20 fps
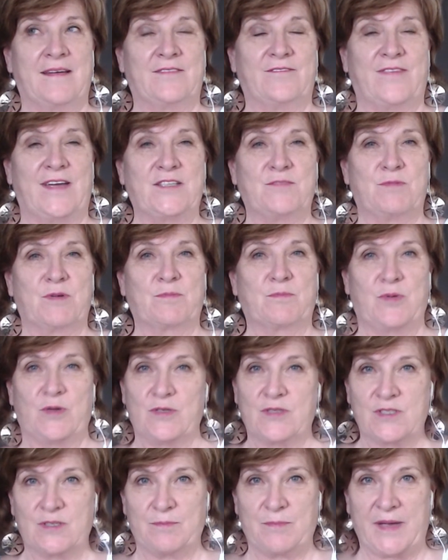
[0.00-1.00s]
Facebook
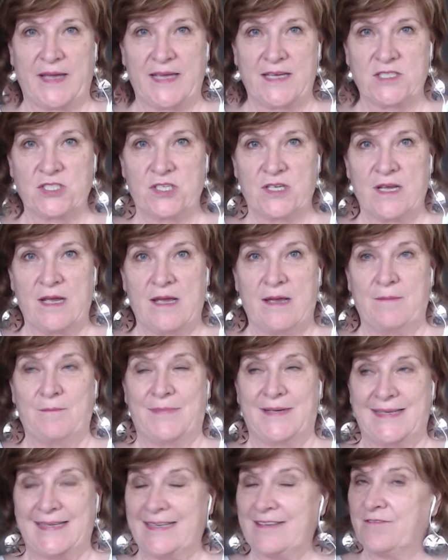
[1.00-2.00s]
personal page.
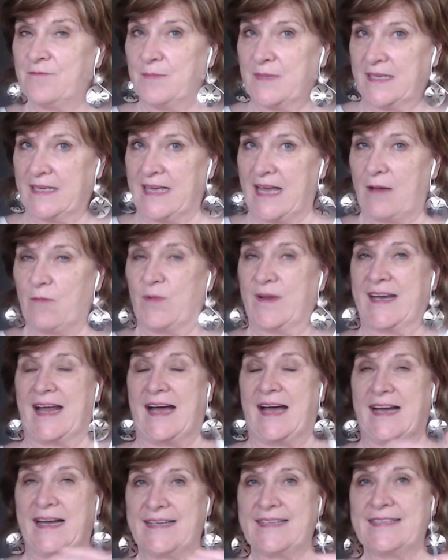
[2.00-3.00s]
Believe me, when
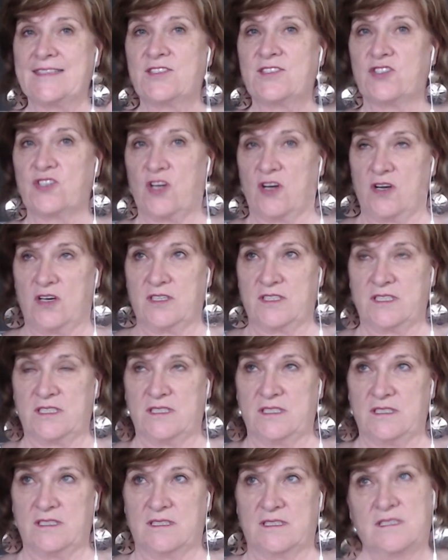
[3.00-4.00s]
I
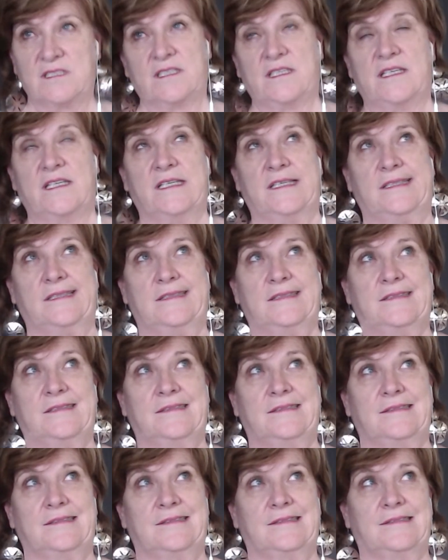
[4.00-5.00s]
started
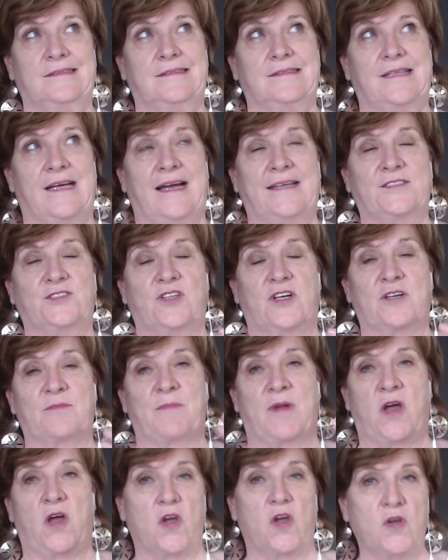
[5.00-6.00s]

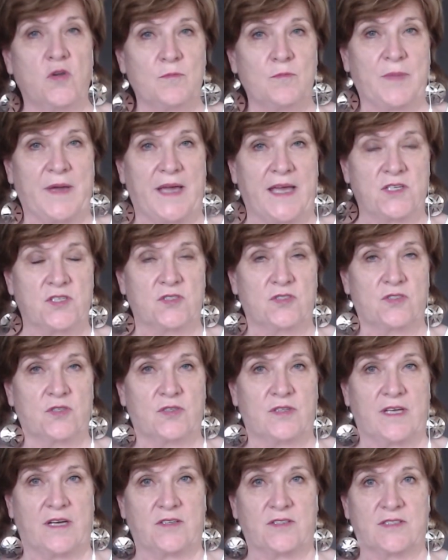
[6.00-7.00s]
my own page in
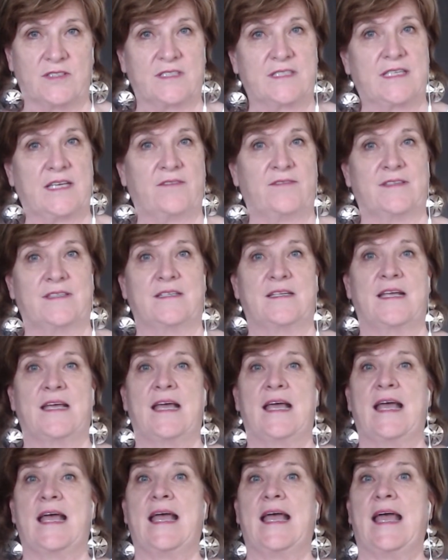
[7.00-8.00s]
2007,
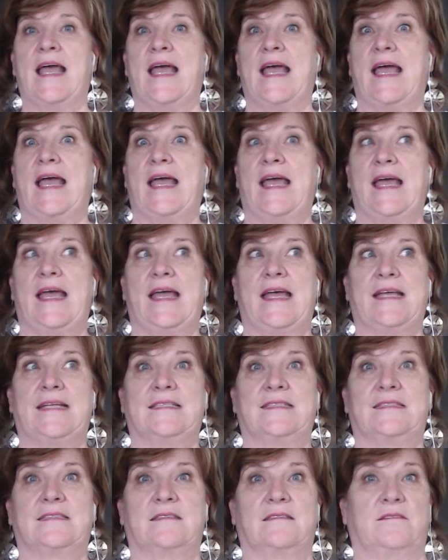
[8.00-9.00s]

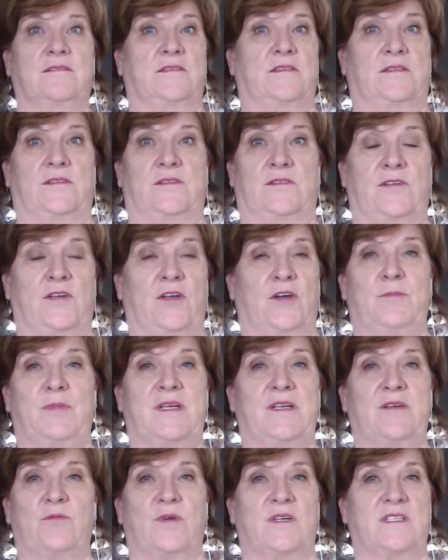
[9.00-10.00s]
and
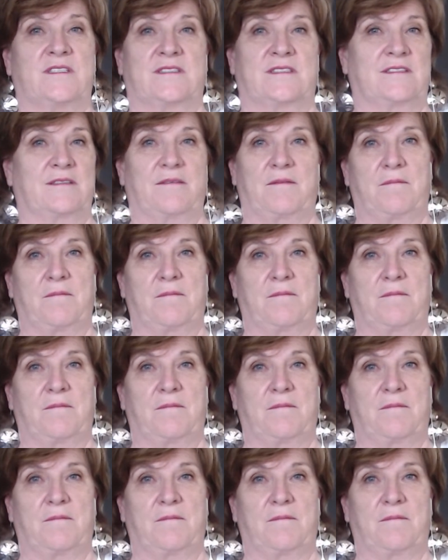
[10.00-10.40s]
nobody was